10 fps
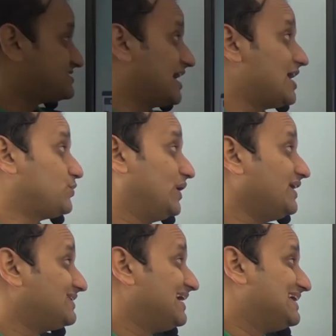start with
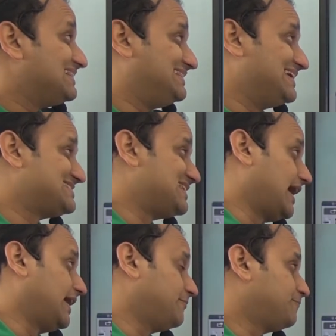this line.